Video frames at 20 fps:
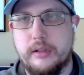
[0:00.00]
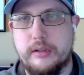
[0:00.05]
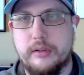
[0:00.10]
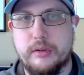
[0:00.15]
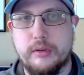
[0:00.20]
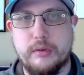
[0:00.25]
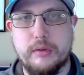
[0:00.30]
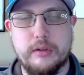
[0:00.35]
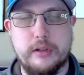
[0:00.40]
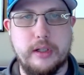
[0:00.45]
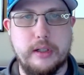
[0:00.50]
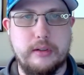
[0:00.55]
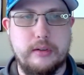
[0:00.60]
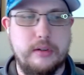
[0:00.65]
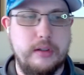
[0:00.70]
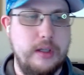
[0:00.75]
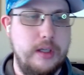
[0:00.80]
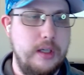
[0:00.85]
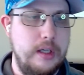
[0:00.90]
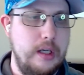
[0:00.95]
into
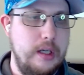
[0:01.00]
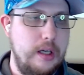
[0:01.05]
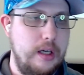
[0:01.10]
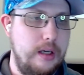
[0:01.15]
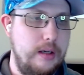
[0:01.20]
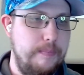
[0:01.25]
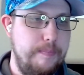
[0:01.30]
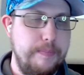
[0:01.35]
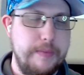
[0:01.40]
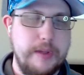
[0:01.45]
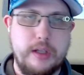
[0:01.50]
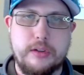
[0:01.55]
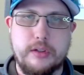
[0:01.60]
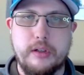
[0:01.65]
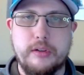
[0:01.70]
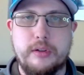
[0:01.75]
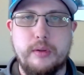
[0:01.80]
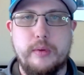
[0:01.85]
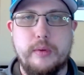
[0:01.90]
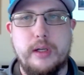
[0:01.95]
Cortex. It's
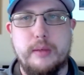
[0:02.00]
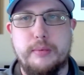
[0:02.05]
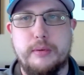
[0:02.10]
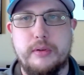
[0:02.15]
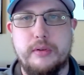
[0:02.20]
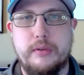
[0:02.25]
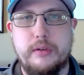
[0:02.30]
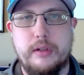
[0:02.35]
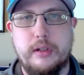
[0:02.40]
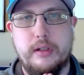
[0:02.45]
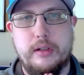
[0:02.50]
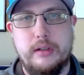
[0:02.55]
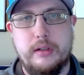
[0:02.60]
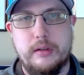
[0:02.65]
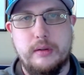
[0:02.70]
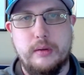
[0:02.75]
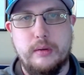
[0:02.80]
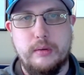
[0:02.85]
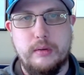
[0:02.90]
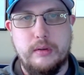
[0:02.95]
also an opportunity